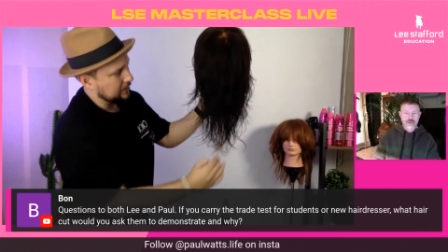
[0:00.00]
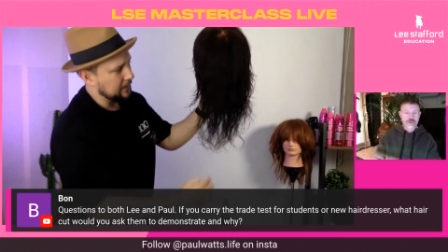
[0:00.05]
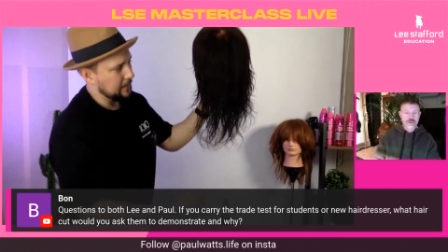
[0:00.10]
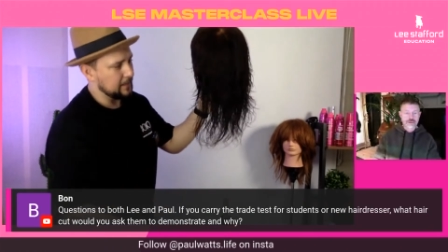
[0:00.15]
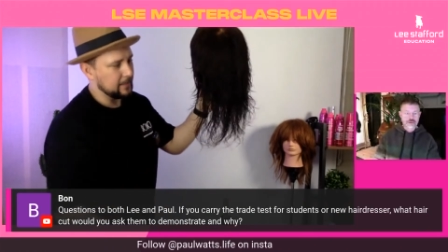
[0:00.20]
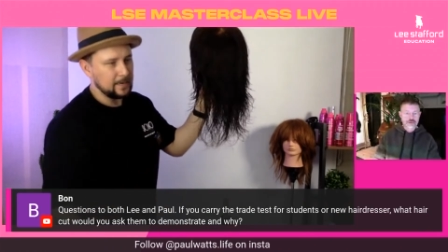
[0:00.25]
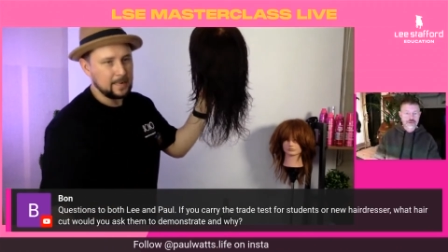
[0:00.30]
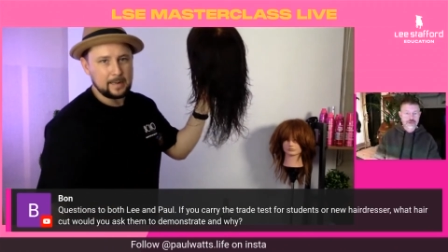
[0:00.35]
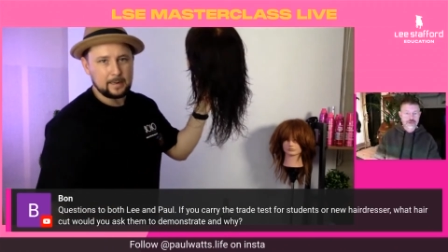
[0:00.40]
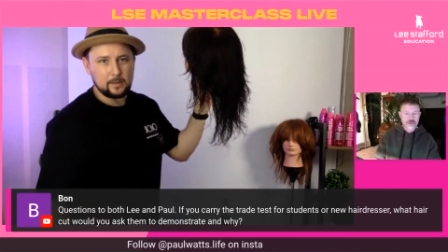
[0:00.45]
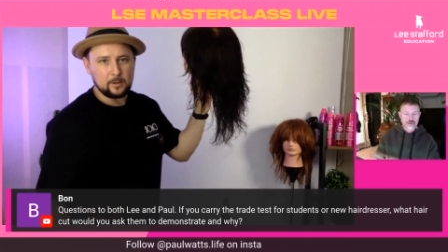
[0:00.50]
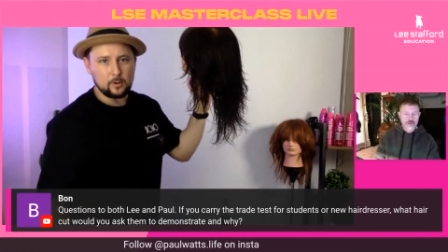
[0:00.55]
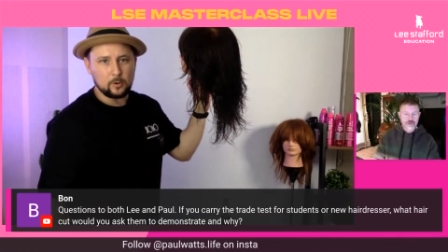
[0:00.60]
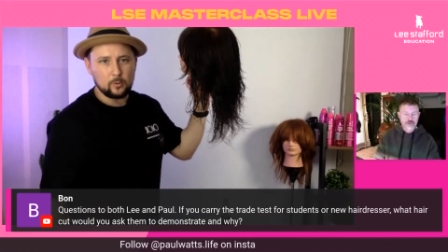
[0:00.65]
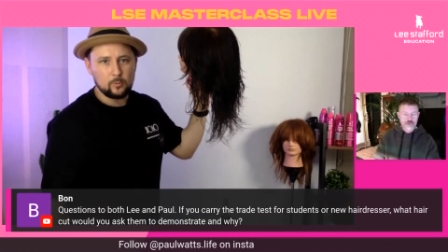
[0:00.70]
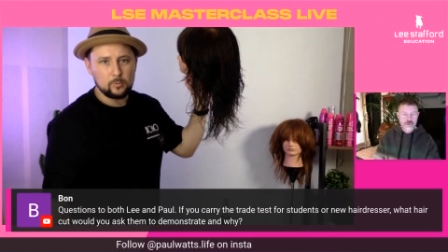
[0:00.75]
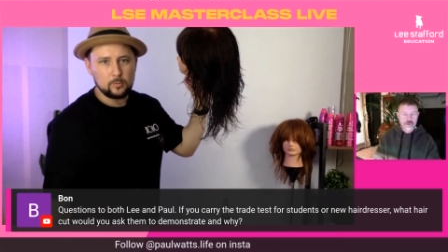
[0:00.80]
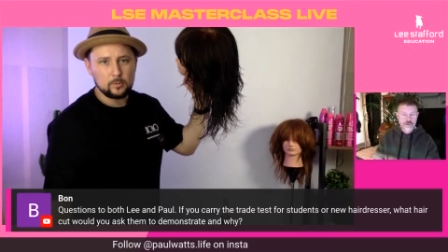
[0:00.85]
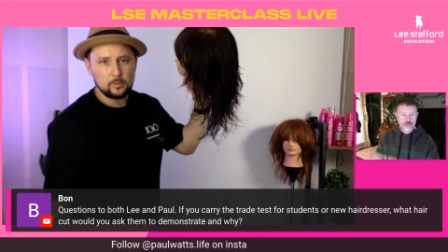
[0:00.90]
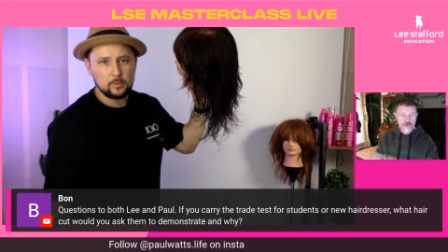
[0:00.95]
in an
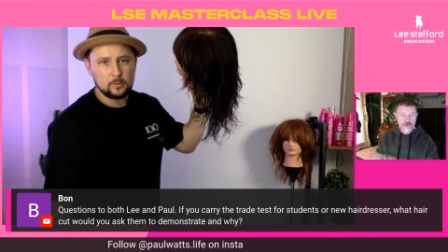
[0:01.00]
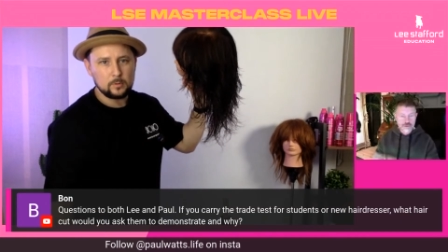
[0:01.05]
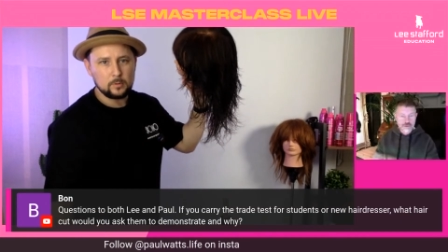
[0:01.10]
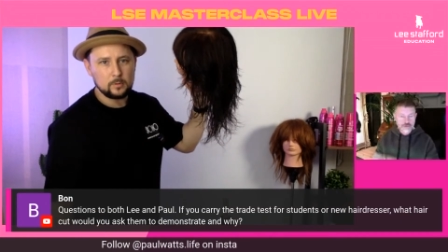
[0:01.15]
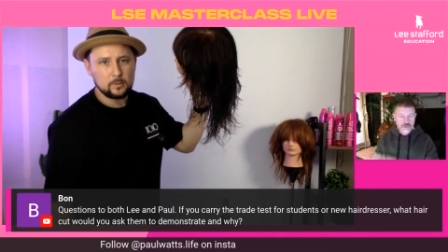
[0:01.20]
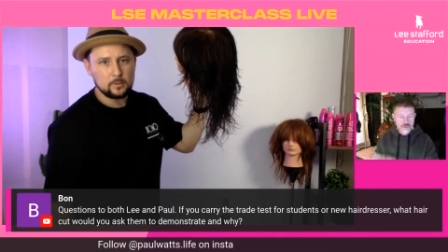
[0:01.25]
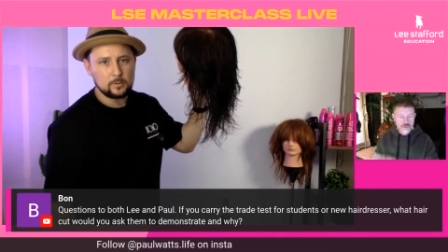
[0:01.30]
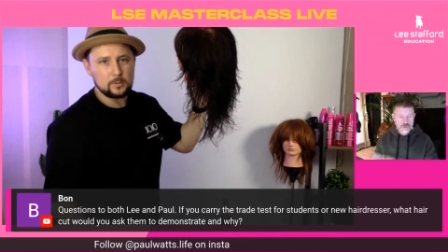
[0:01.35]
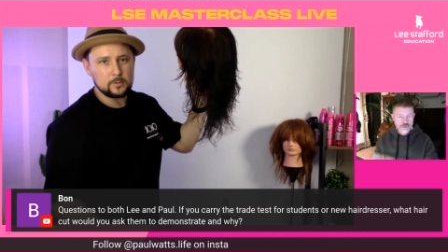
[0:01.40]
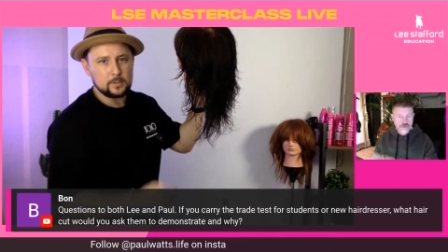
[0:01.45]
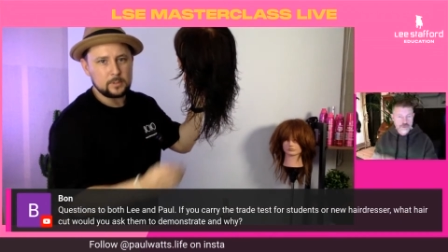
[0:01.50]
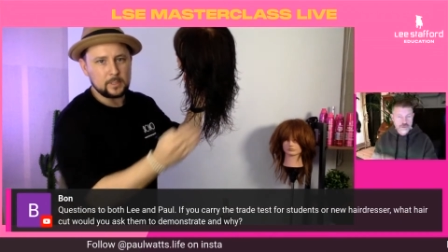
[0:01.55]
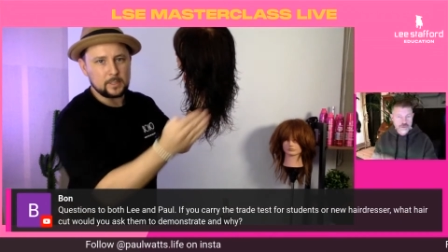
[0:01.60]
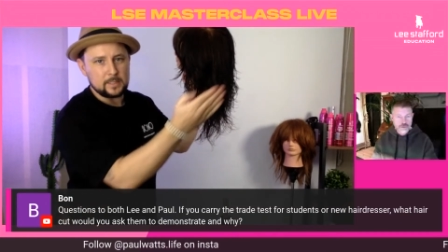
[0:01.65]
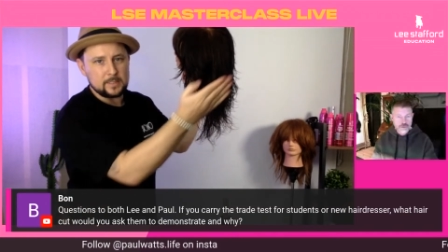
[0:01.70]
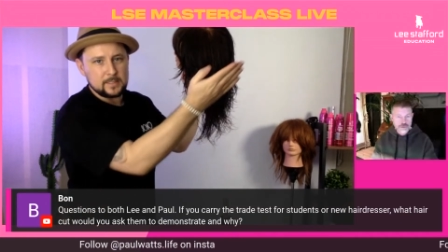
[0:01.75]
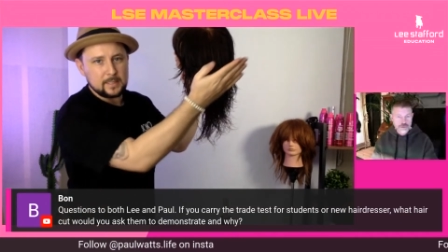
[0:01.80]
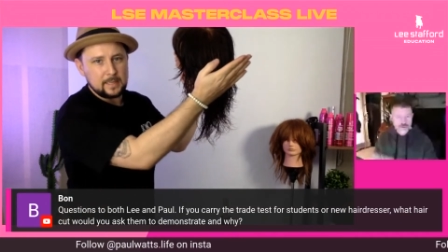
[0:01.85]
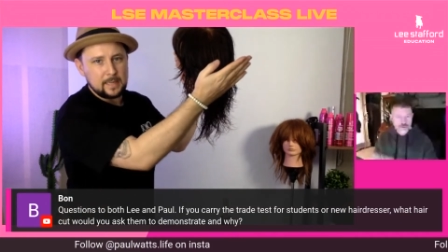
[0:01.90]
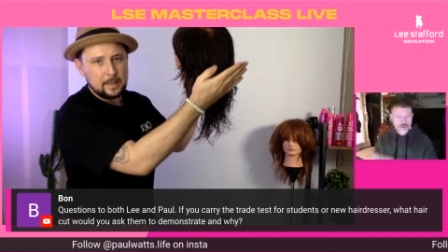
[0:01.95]
angle. You
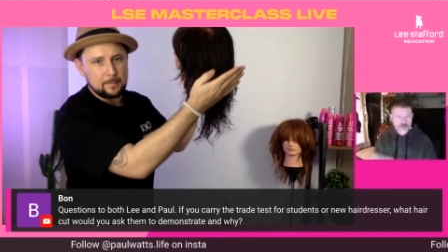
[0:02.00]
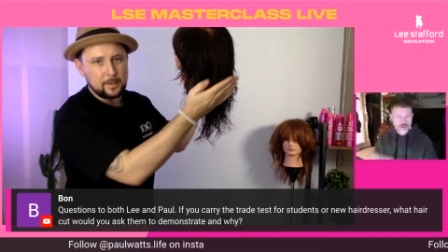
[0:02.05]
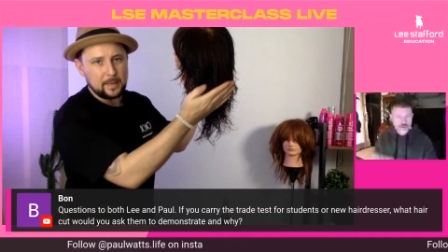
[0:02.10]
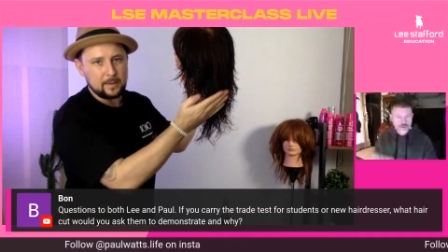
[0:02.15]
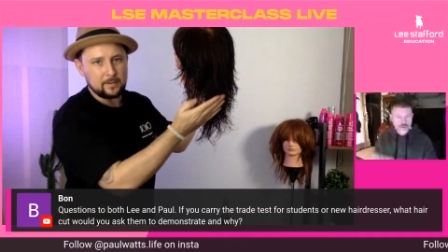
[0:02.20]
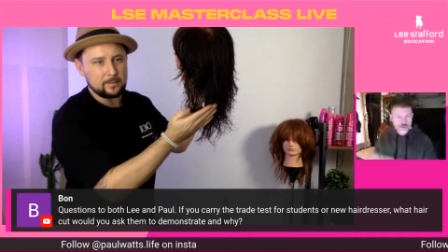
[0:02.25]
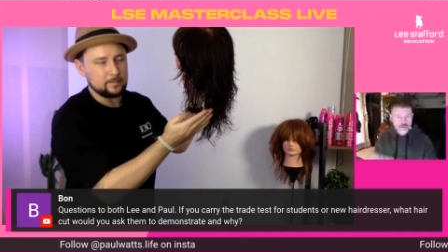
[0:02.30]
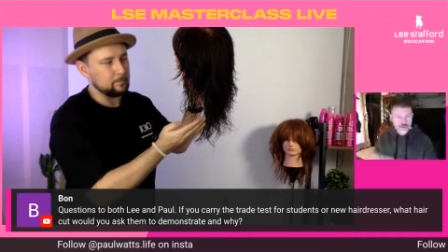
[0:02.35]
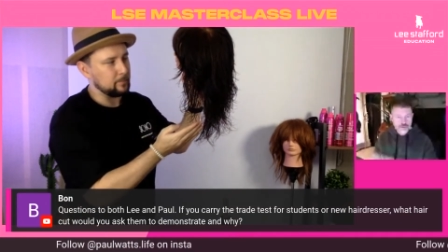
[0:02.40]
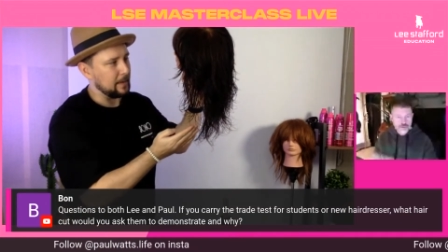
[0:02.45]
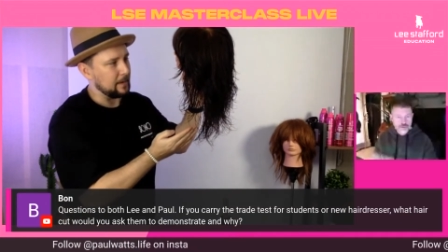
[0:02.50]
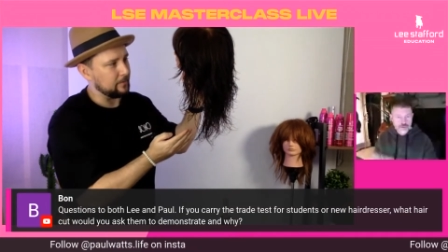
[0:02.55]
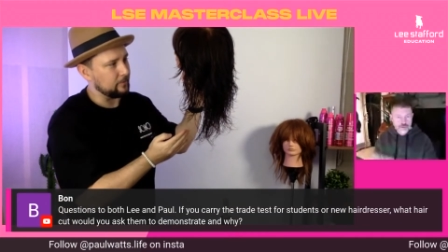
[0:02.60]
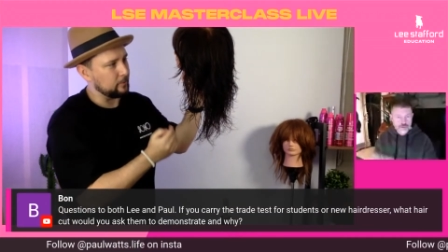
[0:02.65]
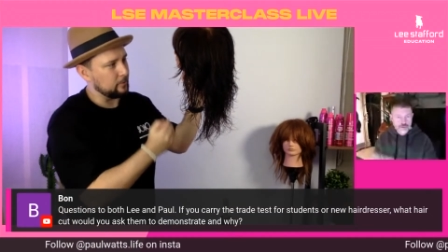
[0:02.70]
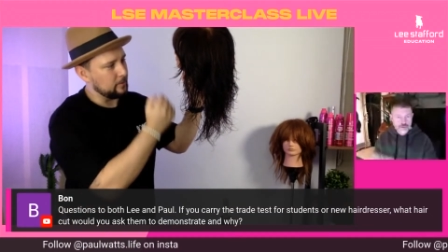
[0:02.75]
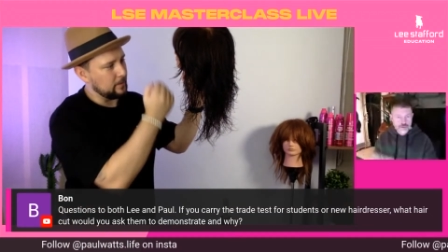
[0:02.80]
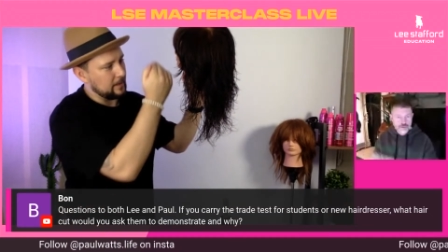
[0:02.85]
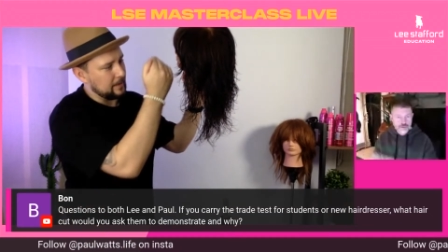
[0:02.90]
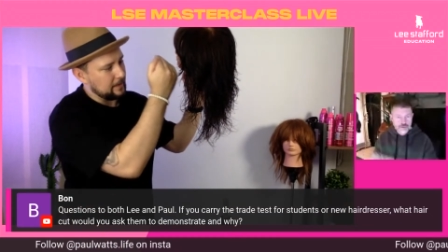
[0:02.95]
can see it better
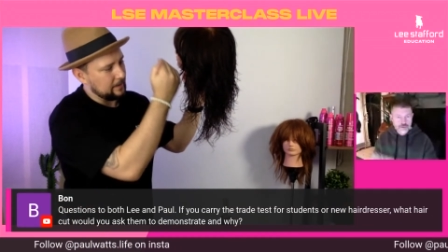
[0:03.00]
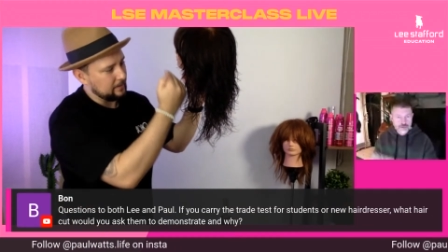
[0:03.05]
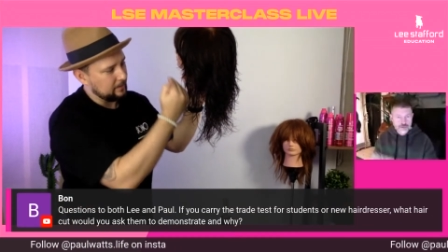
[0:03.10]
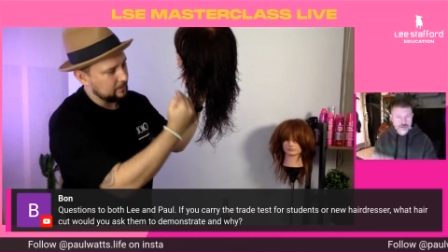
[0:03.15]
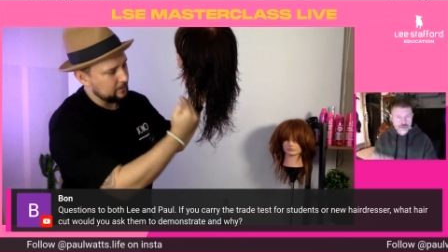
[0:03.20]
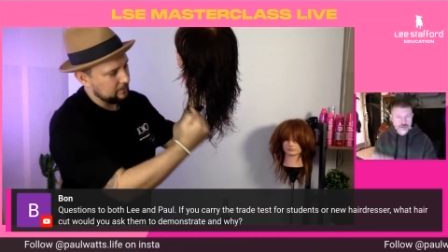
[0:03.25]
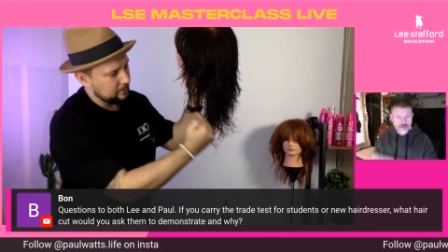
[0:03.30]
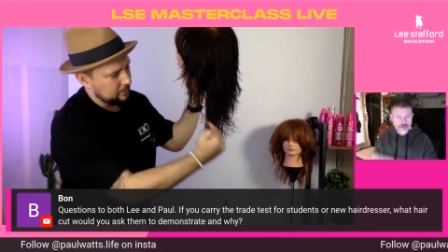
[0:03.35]
through there